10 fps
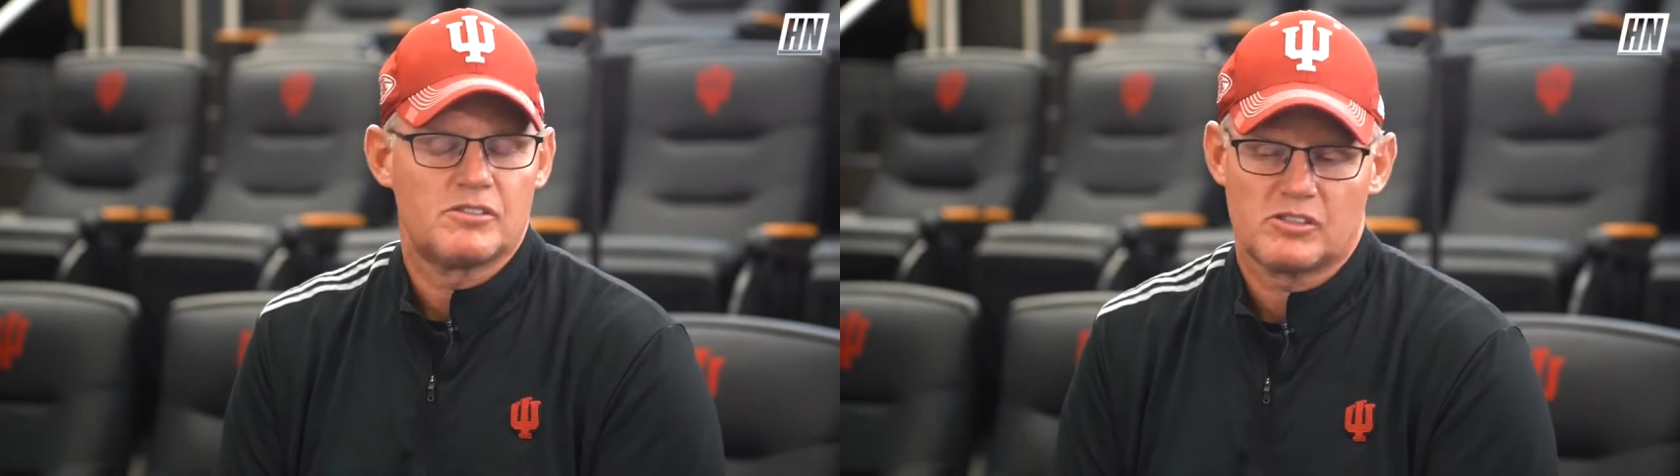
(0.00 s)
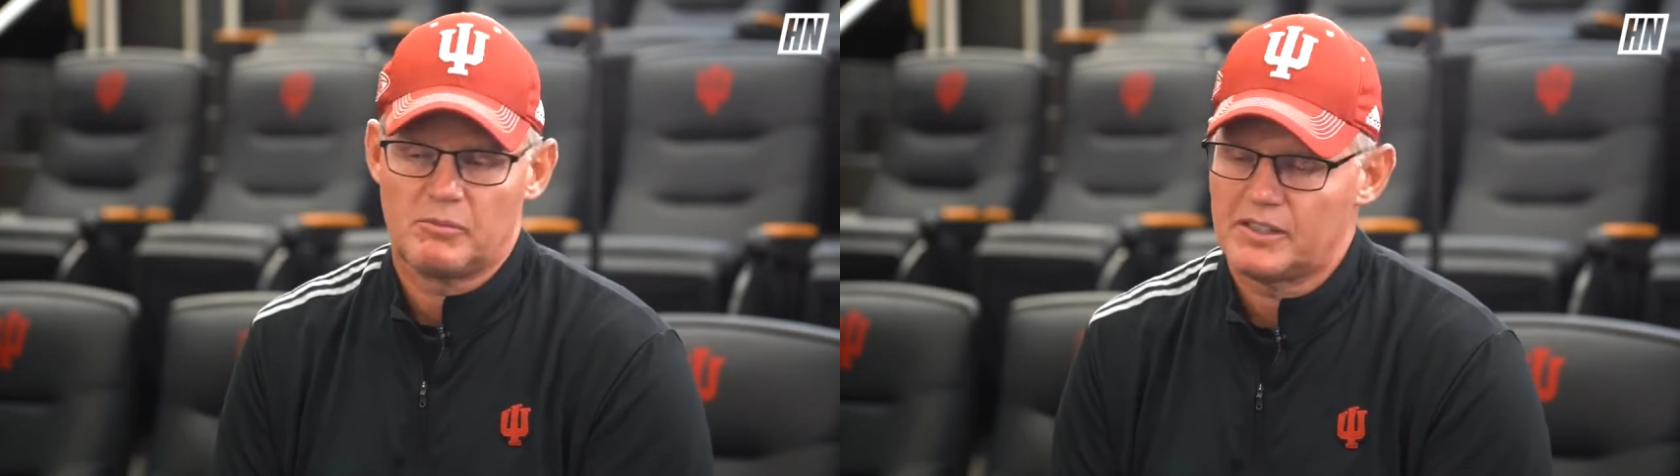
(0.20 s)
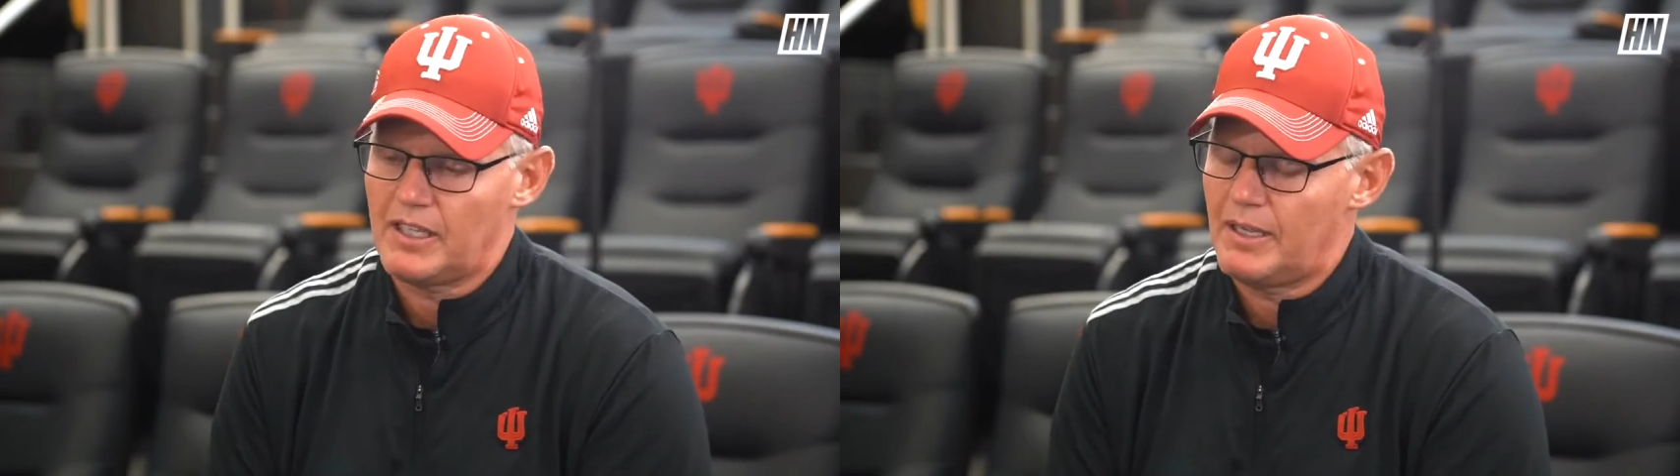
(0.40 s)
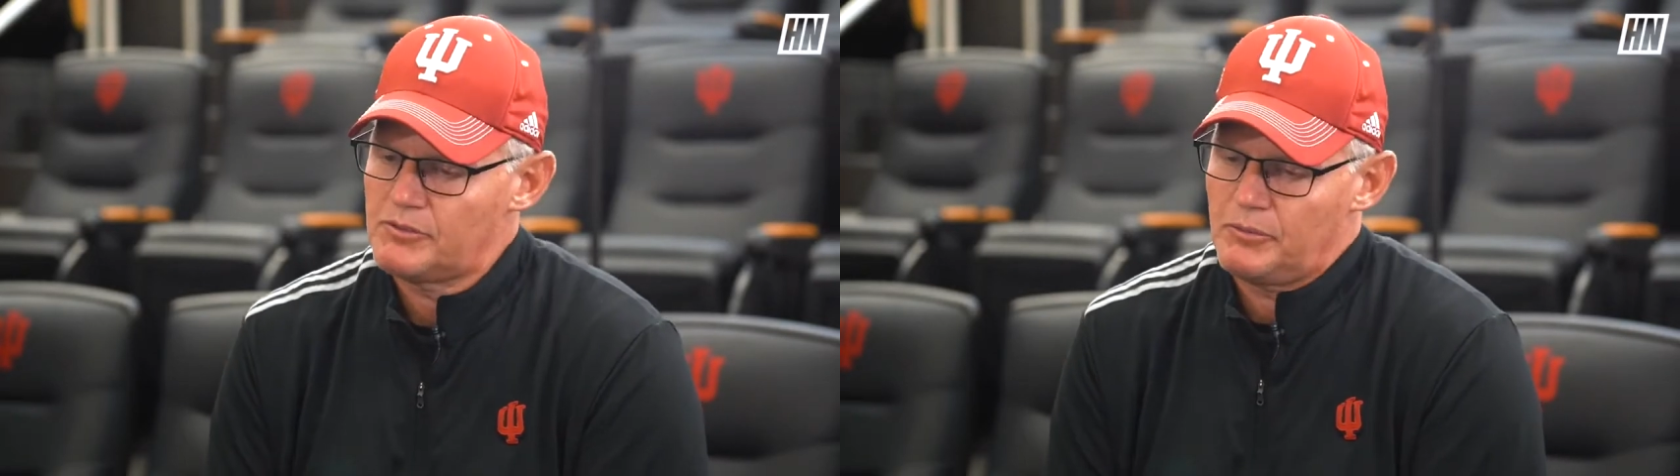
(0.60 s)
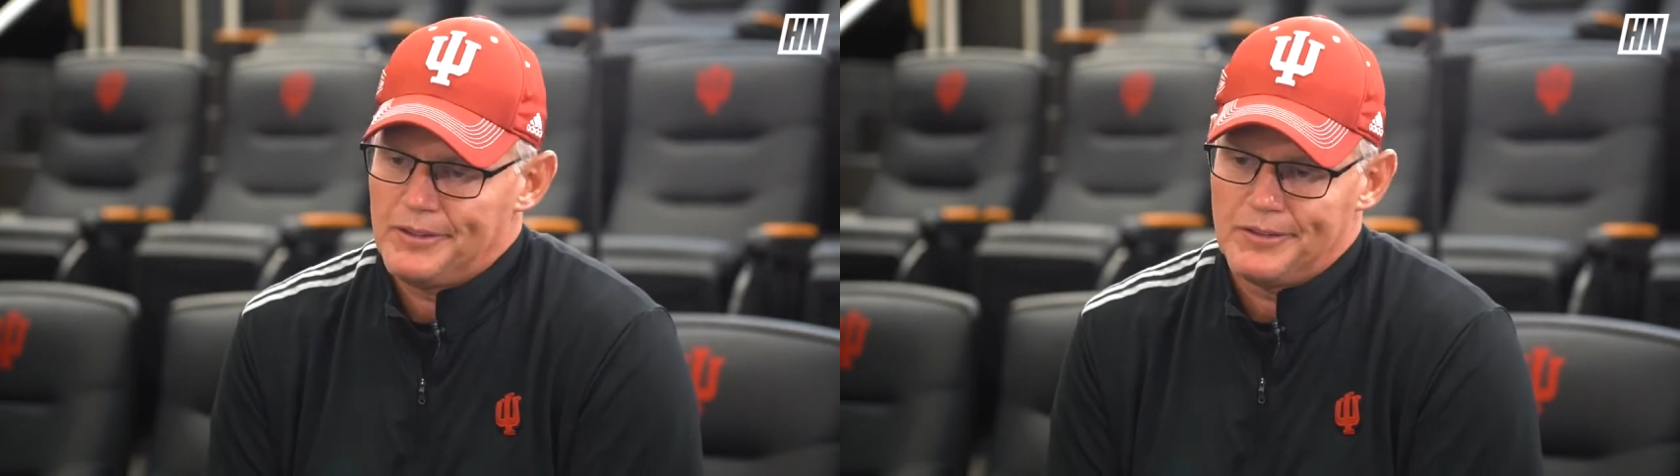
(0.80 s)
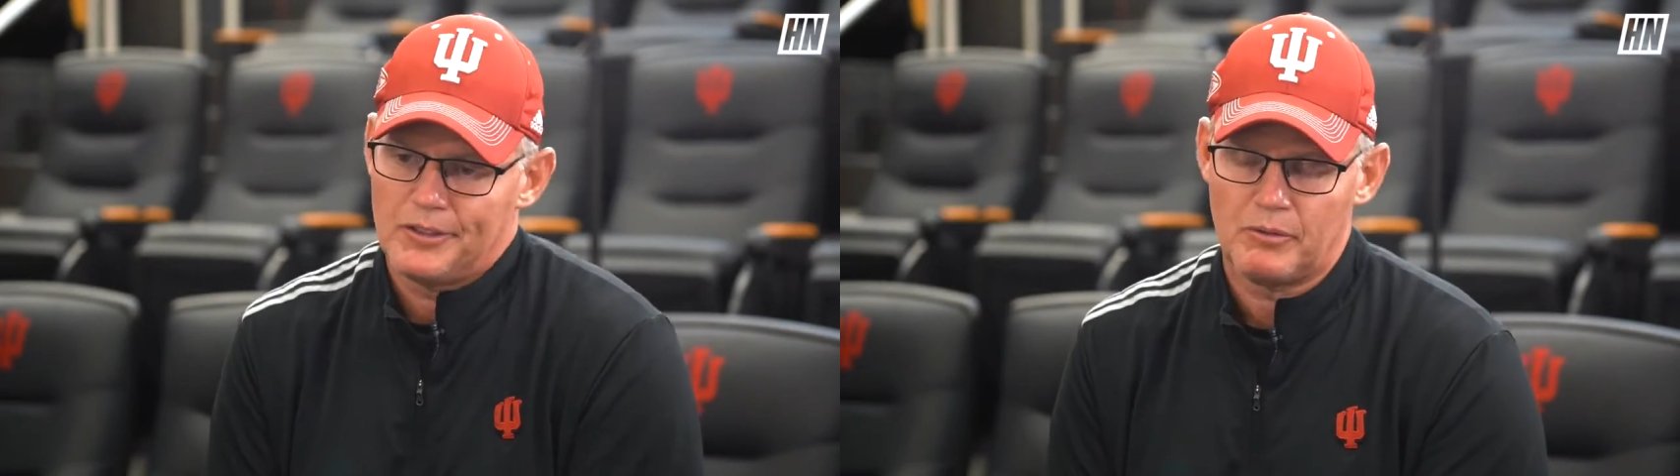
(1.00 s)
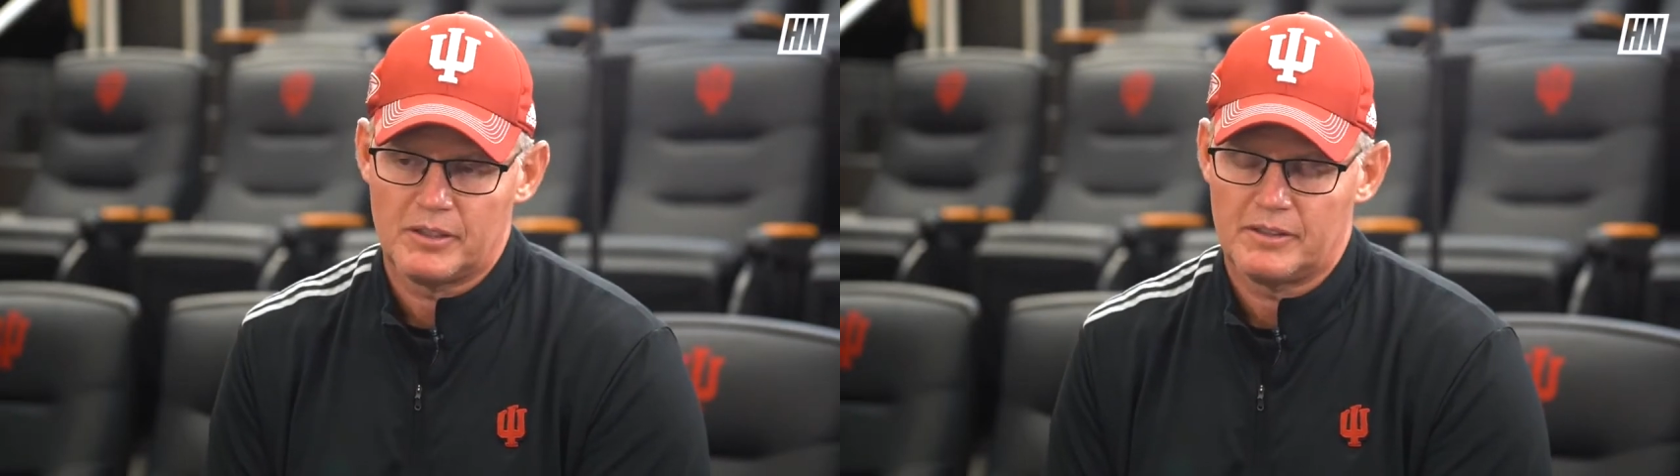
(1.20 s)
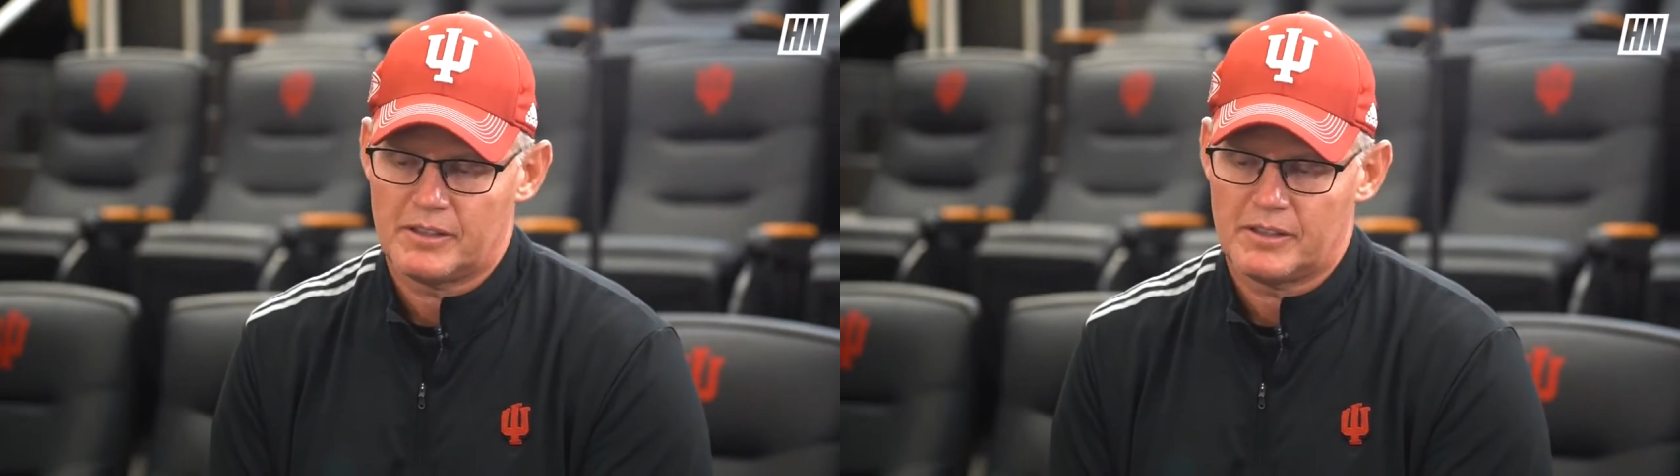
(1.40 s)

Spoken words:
and so many times that we didn't know what